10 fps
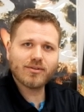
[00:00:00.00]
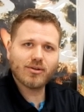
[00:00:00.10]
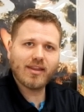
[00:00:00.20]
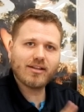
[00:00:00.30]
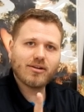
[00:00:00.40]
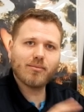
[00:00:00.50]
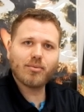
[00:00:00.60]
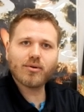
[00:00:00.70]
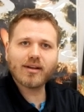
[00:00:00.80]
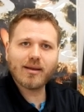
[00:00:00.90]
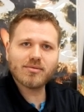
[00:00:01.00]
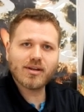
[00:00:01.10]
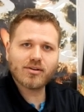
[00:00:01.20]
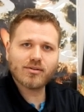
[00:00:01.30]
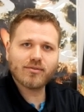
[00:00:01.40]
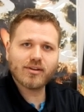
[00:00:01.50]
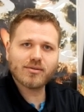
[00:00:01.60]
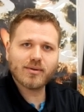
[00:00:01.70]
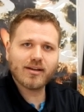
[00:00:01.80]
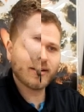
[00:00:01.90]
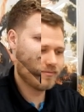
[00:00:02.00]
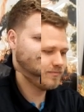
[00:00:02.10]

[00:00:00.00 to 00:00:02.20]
So that's our board game section for this week.